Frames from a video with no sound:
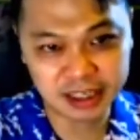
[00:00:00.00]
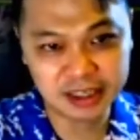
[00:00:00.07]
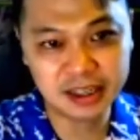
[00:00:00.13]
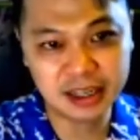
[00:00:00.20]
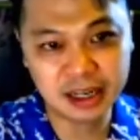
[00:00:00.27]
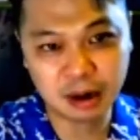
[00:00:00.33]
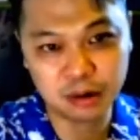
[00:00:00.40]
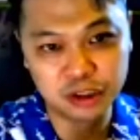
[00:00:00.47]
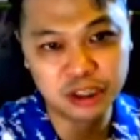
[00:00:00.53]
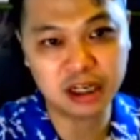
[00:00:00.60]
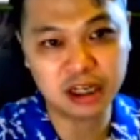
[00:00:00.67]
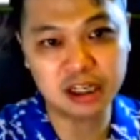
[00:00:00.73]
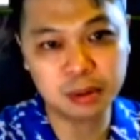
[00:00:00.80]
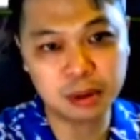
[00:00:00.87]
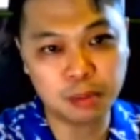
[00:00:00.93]
I'll share a little bit
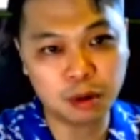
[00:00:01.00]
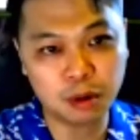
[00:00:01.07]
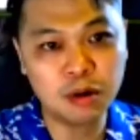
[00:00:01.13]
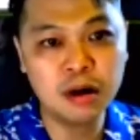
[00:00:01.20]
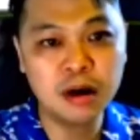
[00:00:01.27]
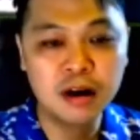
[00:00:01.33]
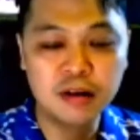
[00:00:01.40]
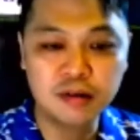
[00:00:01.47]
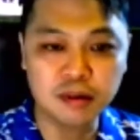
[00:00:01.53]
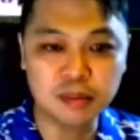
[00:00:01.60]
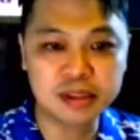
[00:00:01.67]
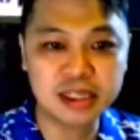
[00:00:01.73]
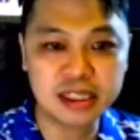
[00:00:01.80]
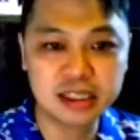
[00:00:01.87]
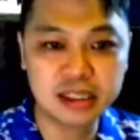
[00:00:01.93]
more, from
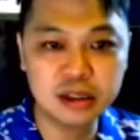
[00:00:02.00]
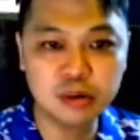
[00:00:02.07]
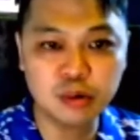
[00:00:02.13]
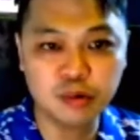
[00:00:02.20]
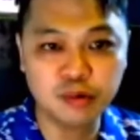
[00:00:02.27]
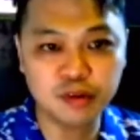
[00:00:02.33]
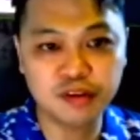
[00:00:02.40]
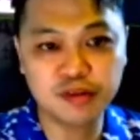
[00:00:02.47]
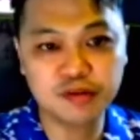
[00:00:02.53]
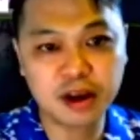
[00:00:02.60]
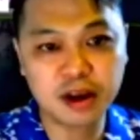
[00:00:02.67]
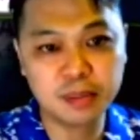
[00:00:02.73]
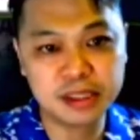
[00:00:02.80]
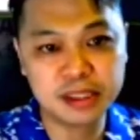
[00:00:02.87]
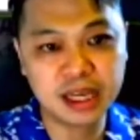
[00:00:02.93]
60 to
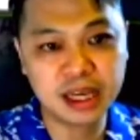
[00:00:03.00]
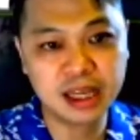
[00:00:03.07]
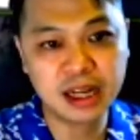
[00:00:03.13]
55%.